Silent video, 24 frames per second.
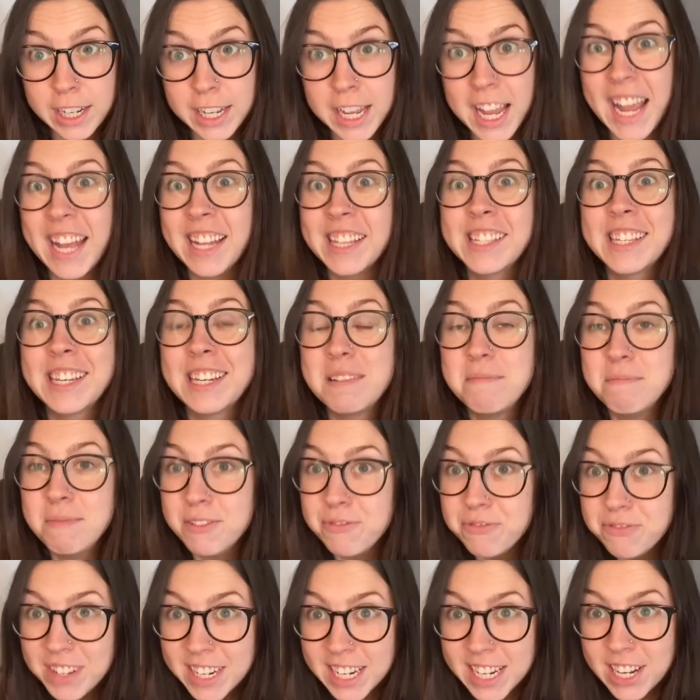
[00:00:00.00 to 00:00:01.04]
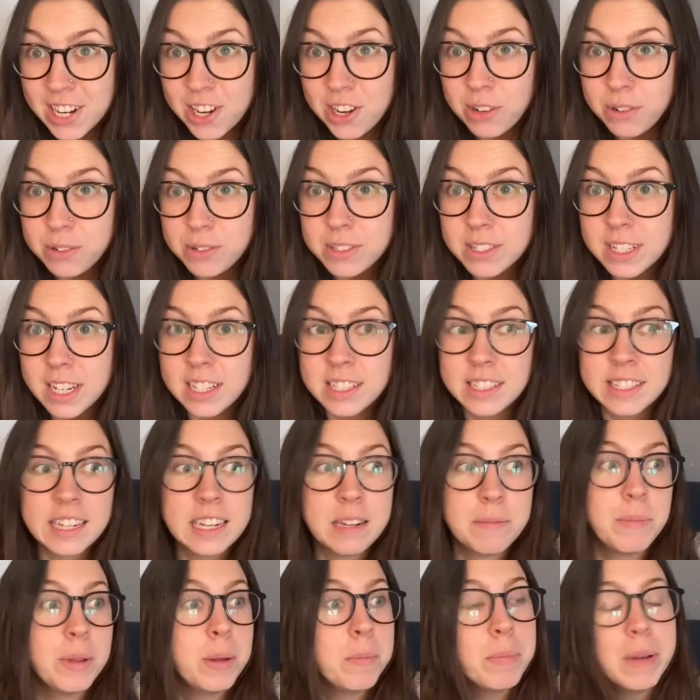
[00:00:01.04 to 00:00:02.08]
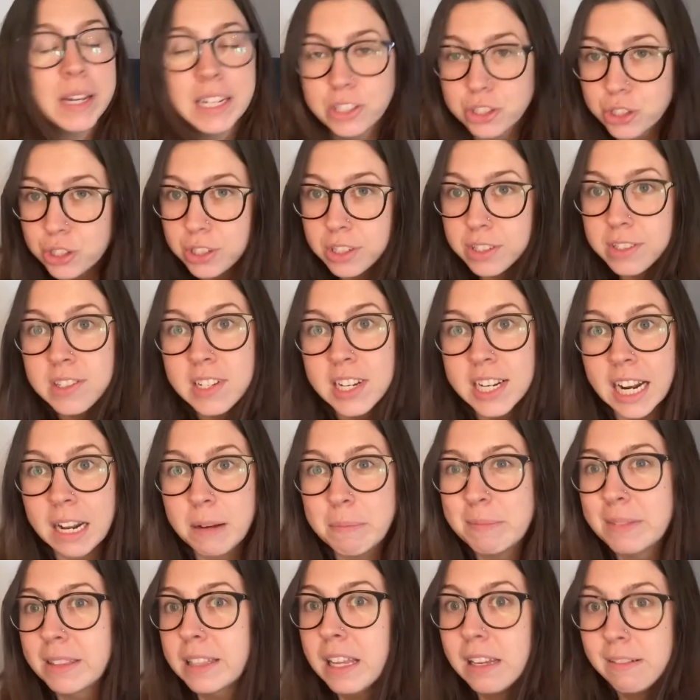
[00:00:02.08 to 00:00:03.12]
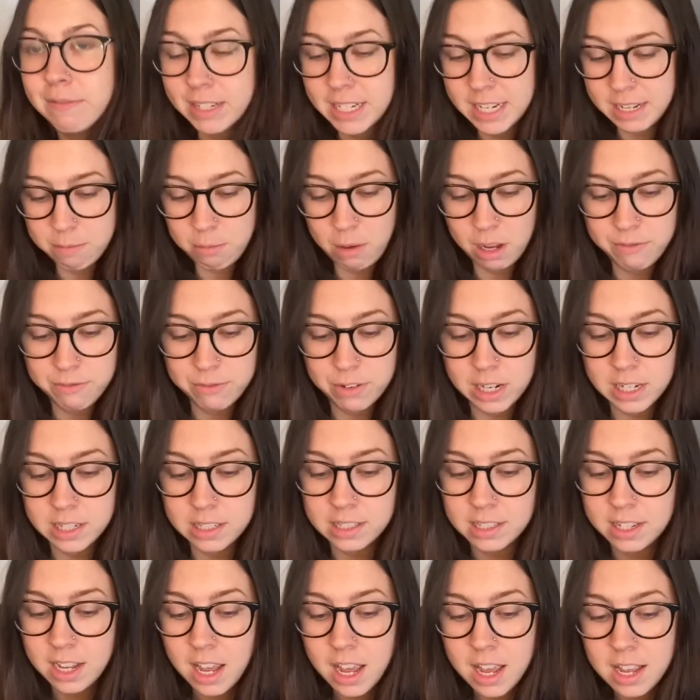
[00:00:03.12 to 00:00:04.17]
and sending me videos and sending me pictures, and I'm loving it, my friends.